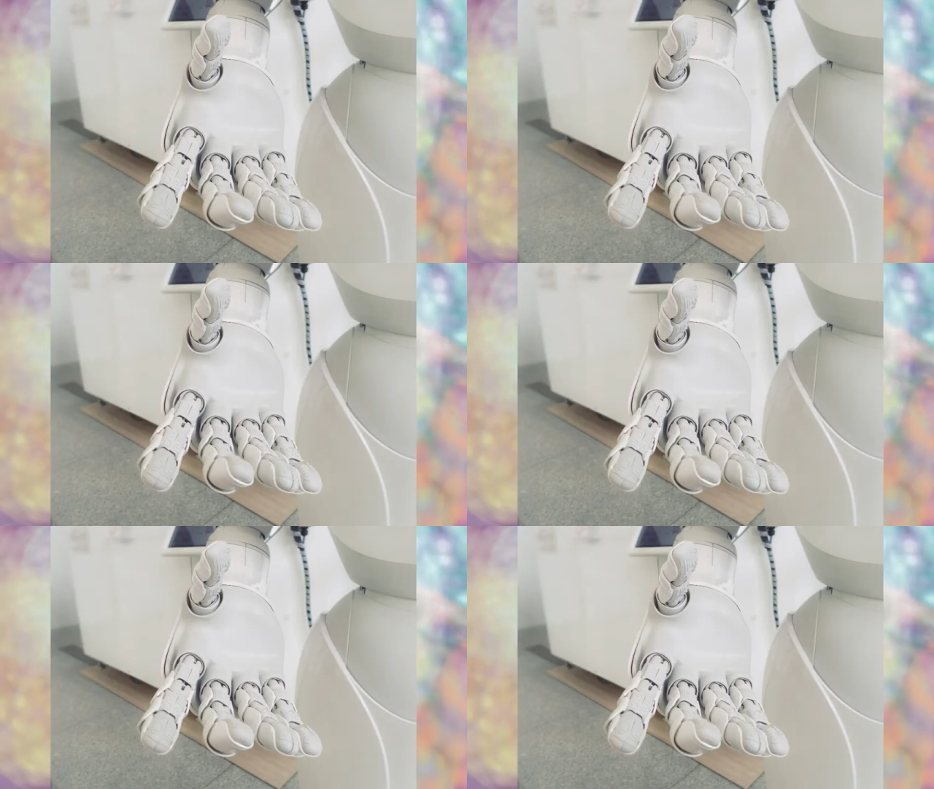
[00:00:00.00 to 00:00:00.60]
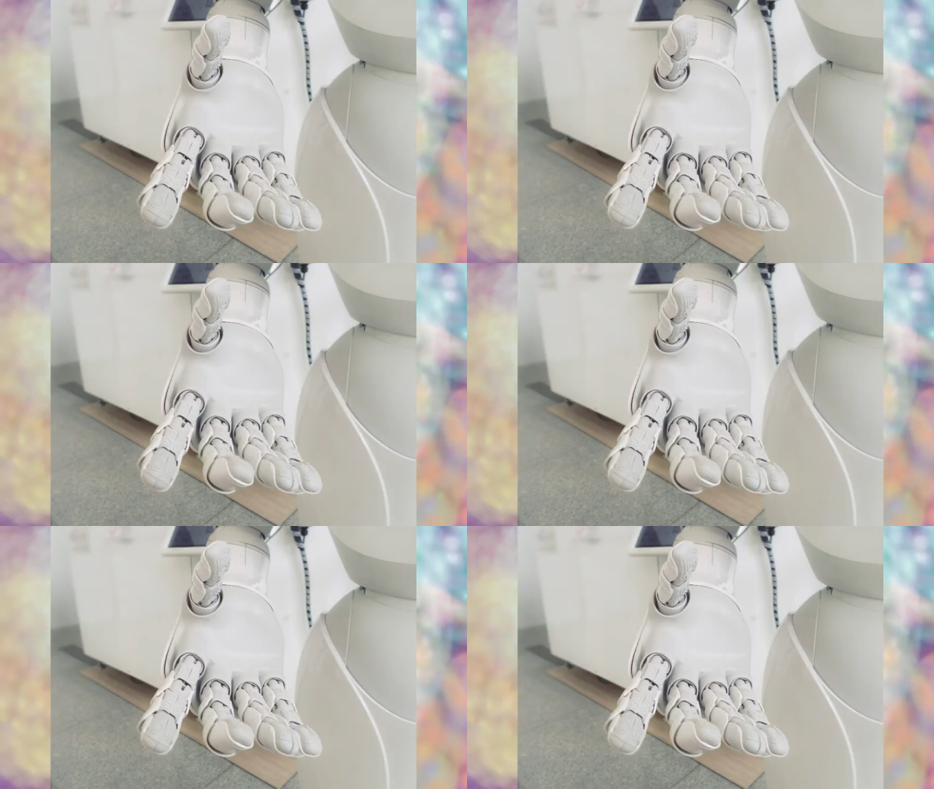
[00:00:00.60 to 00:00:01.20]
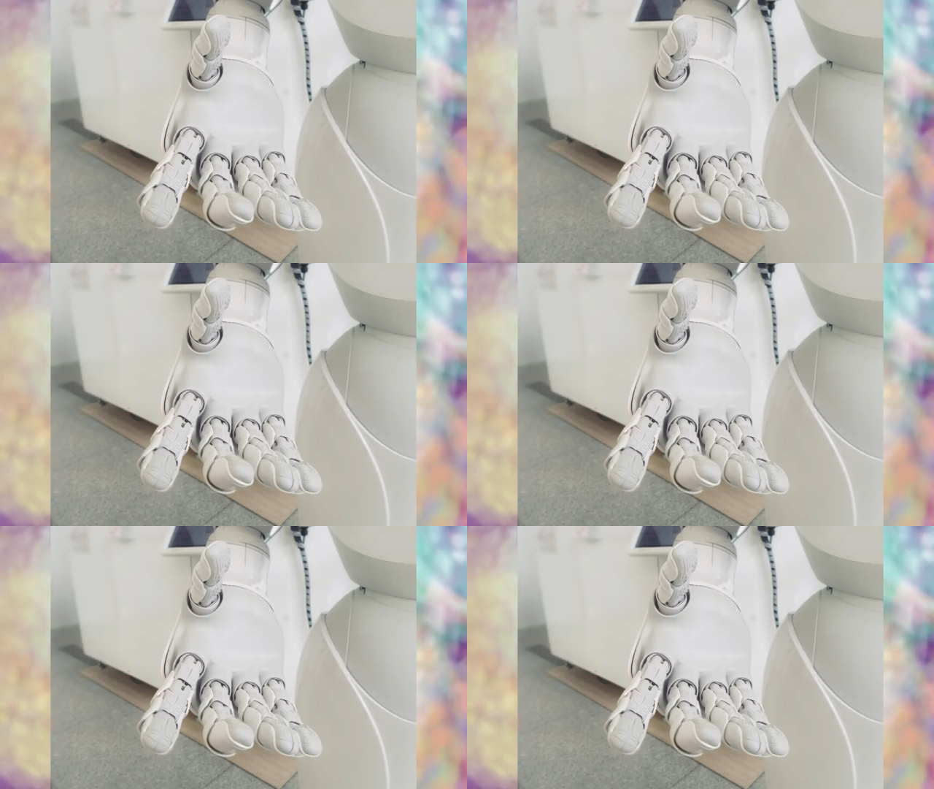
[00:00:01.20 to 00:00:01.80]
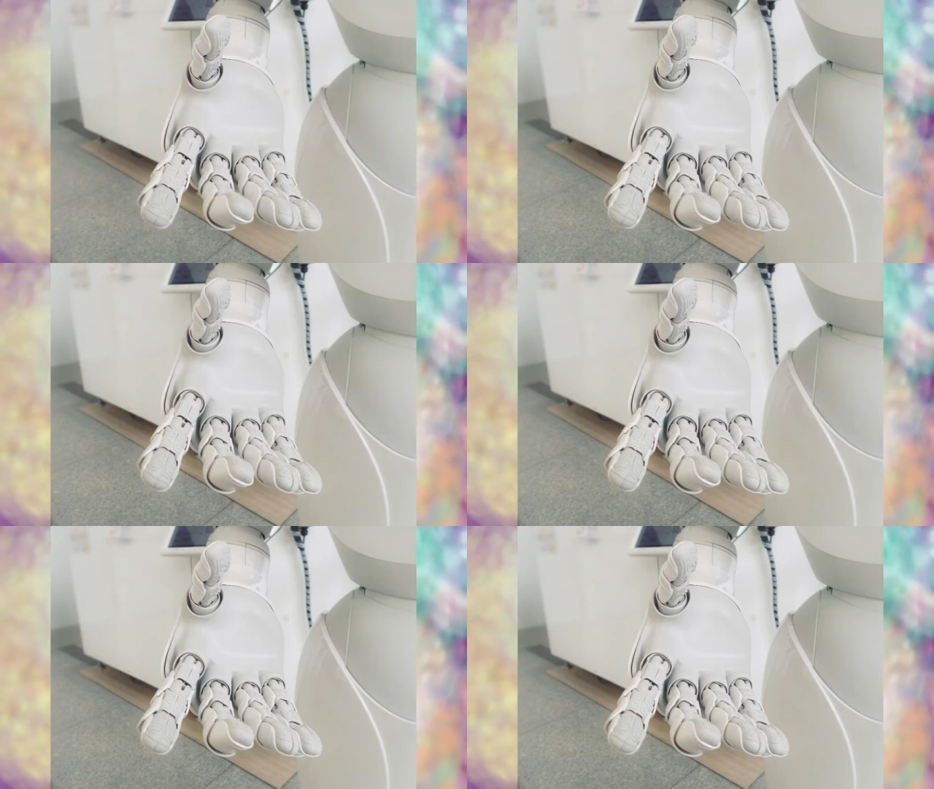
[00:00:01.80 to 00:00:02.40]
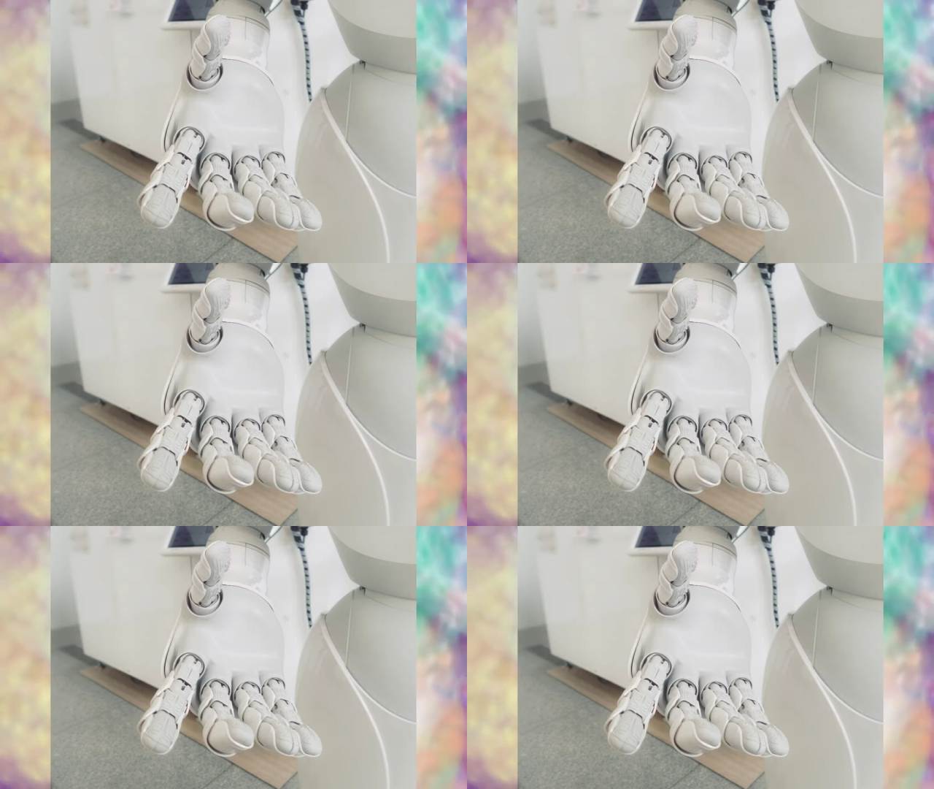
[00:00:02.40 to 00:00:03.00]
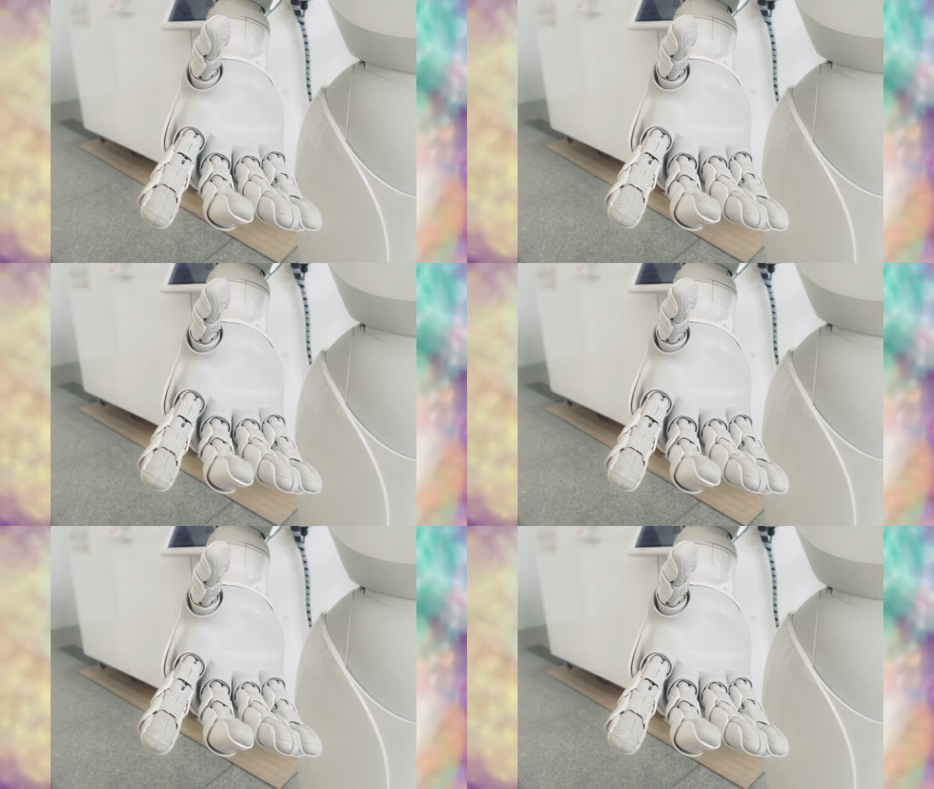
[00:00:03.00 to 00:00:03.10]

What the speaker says: Nobody's mouth can be seen.